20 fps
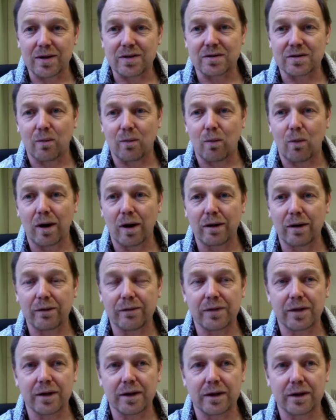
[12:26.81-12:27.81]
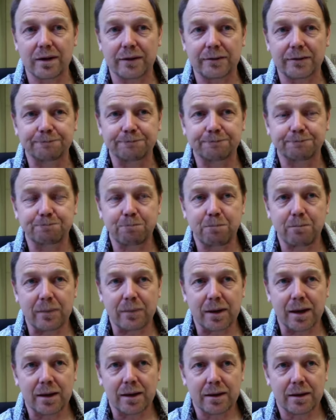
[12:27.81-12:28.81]
So one of the
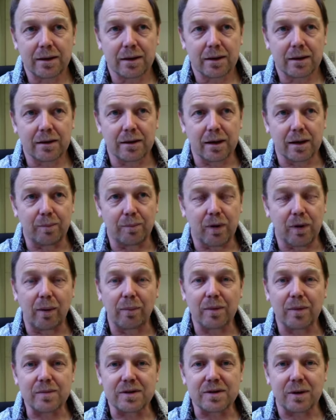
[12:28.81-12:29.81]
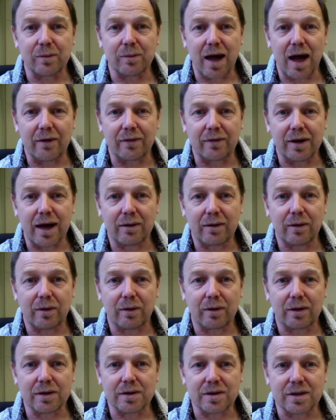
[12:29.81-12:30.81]
the problems that we have in
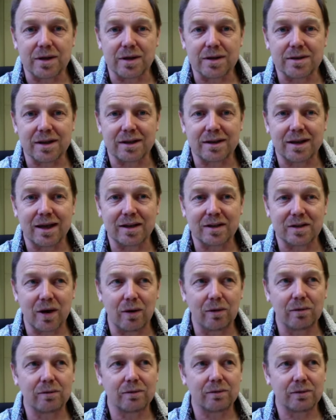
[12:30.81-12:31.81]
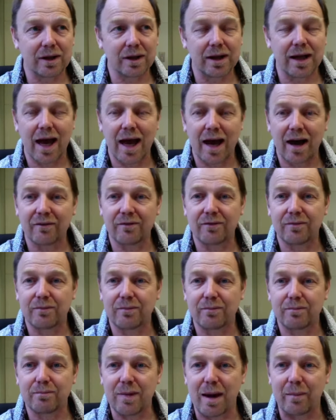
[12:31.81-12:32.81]
aquaculture is that they don't really have
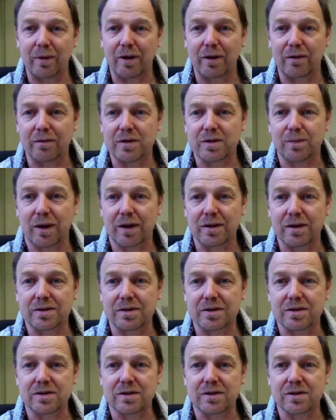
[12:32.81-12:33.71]
memory responses.